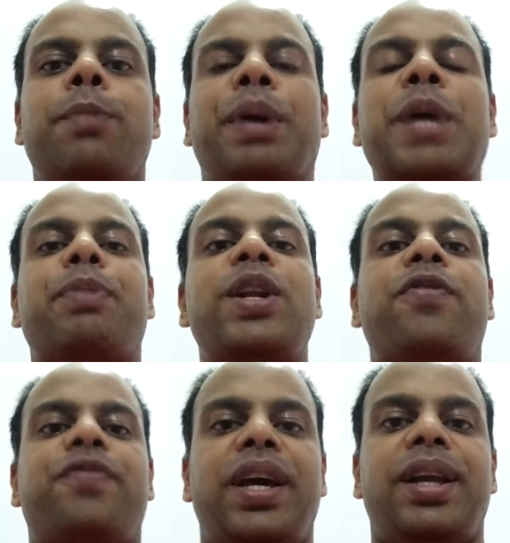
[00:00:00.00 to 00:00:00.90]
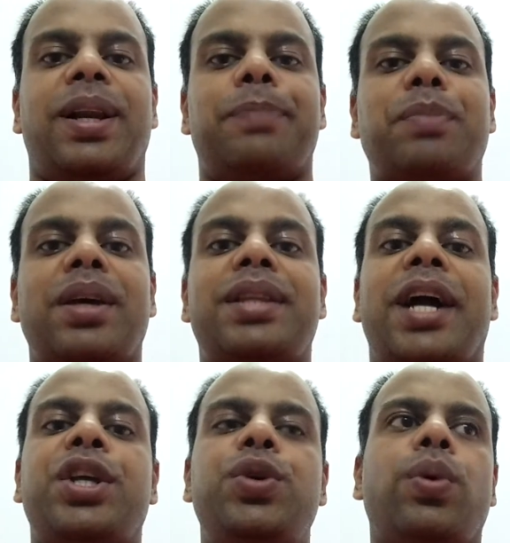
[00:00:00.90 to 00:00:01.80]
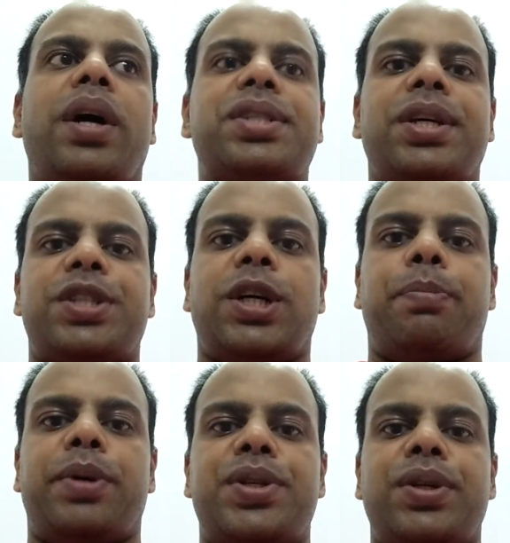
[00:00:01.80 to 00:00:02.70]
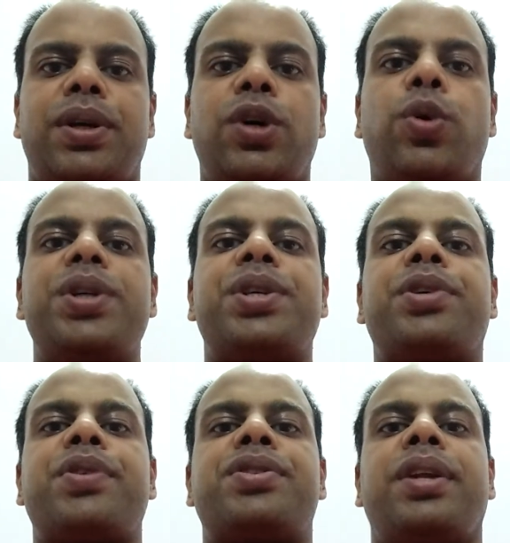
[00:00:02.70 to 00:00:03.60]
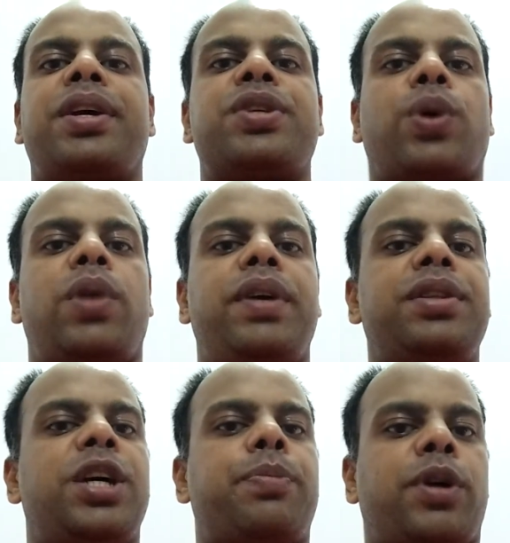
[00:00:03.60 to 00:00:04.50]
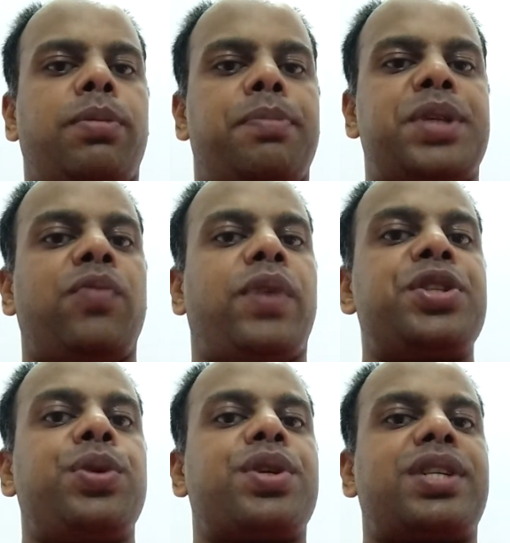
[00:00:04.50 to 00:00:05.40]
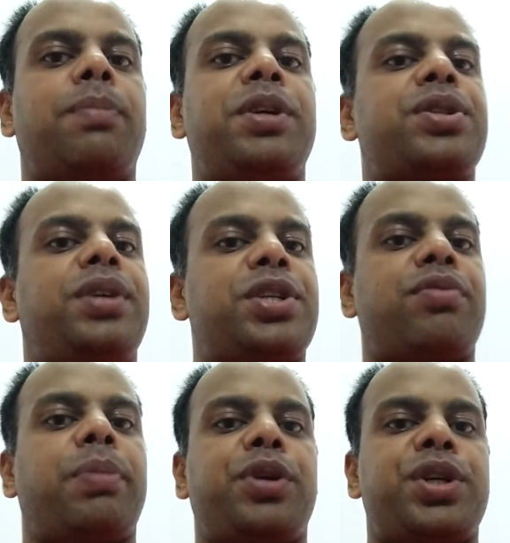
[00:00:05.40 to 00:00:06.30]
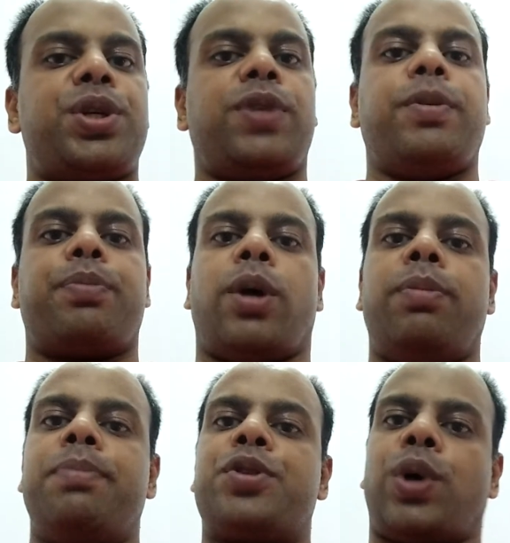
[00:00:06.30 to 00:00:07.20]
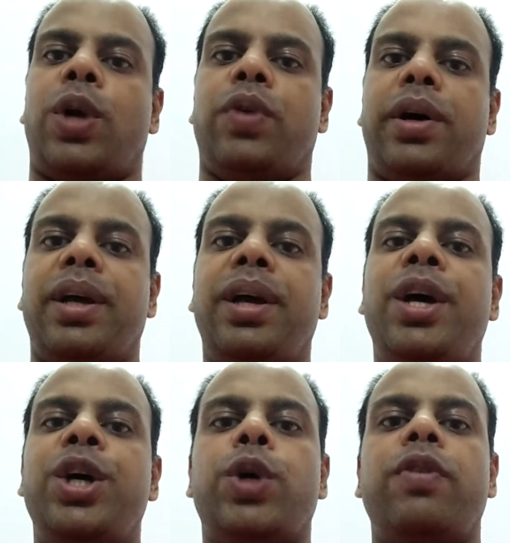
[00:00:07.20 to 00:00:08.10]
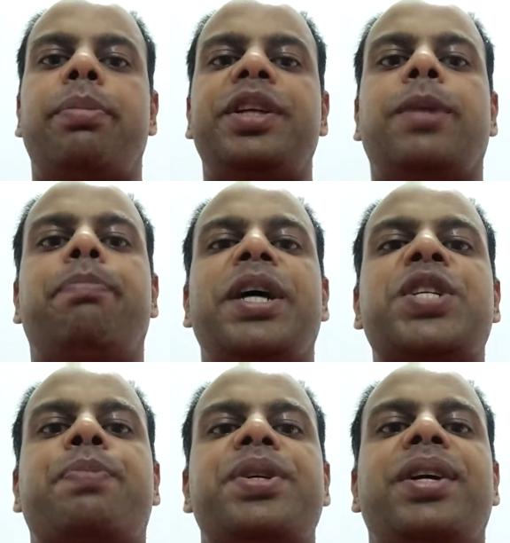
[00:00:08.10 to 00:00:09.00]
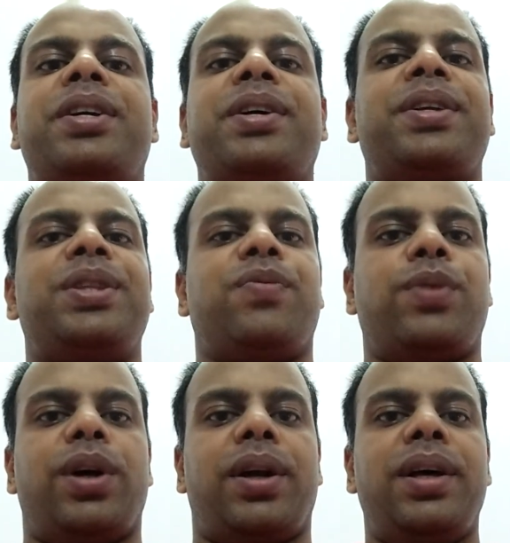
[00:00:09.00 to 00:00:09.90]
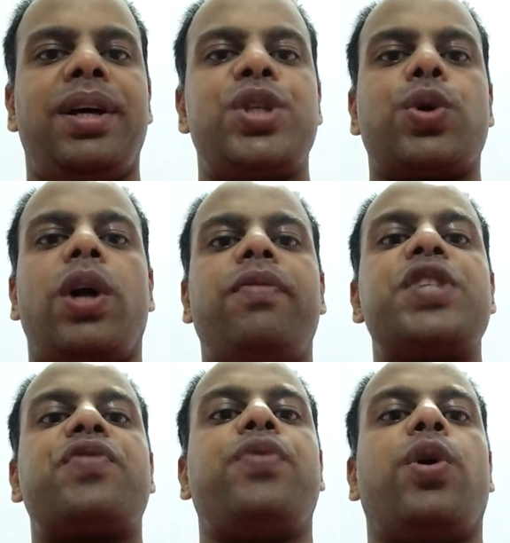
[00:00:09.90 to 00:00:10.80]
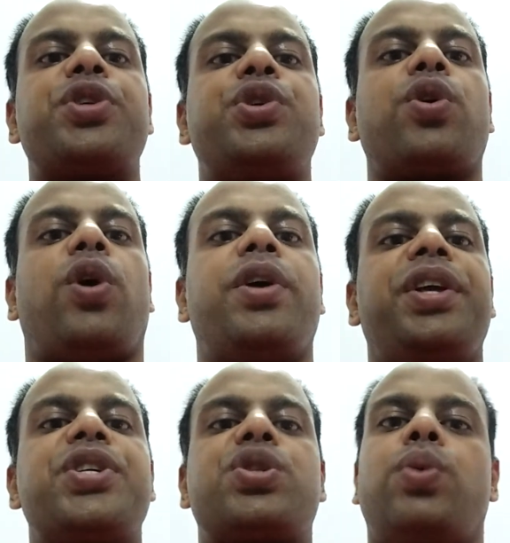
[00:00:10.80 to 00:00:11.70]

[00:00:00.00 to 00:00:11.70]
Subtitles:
People feel that you are such a person who is interested in solving their problems, and once you establish this reputation of a problem solver, you will be the best presenter in the world. So always force your audience